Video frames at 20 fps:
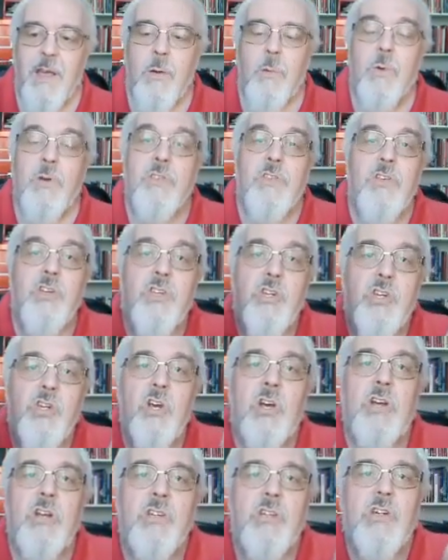With the
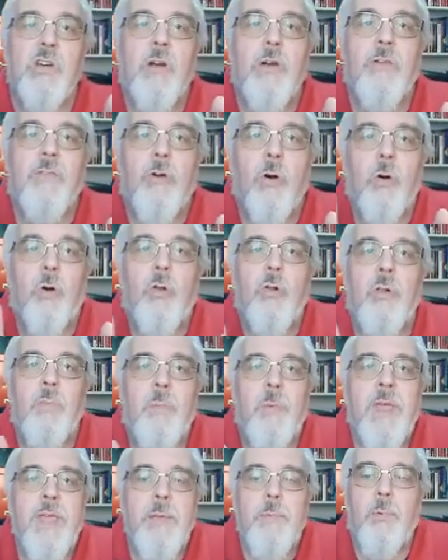judge of all
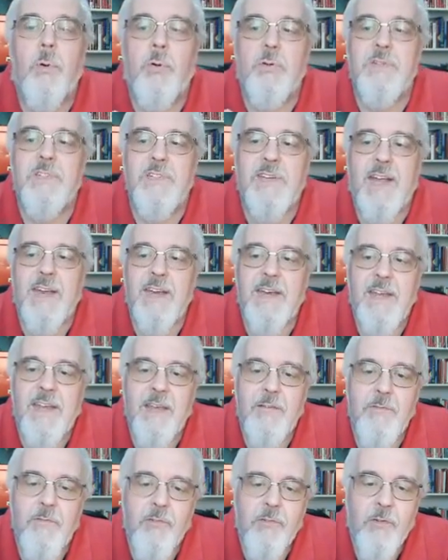people standing
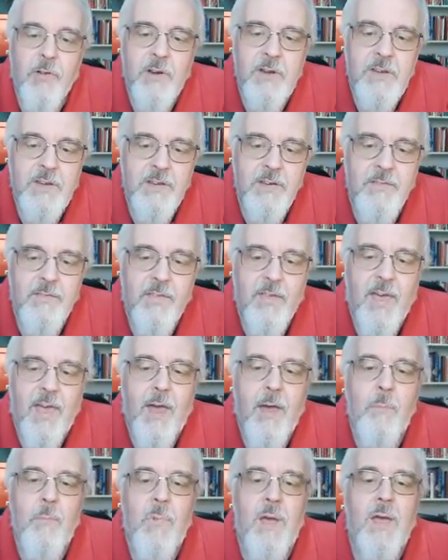in front of
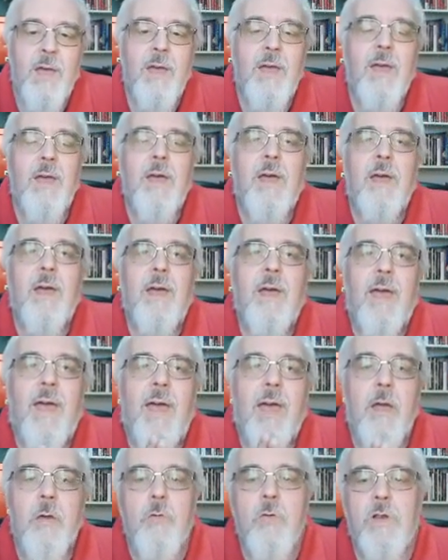them,
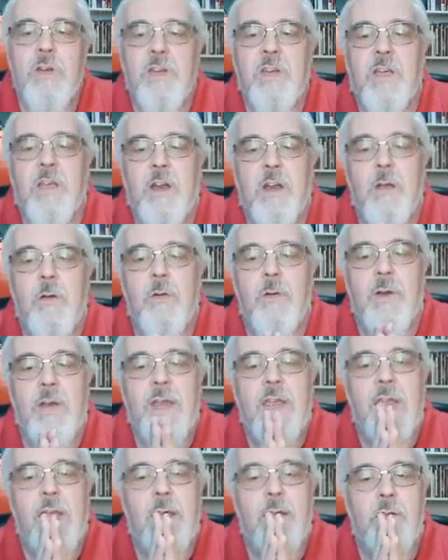Herod can
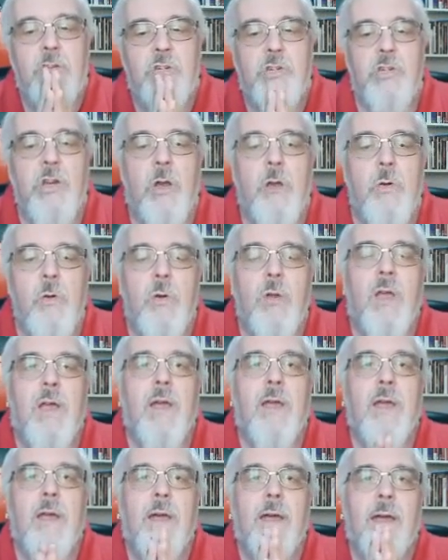only joke
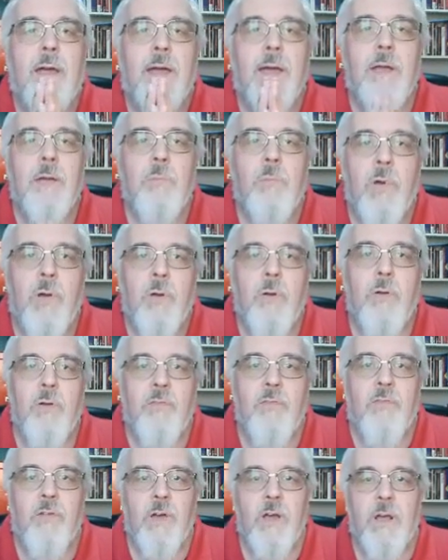and poke
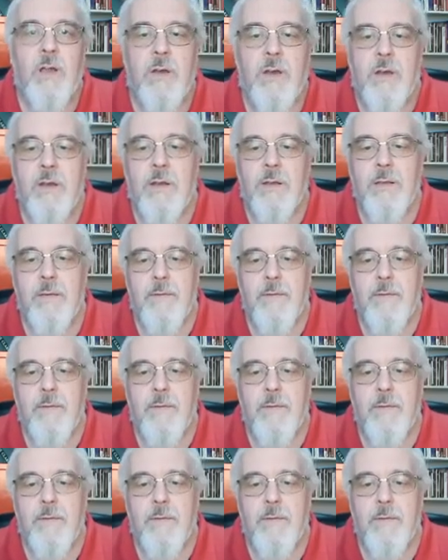fun.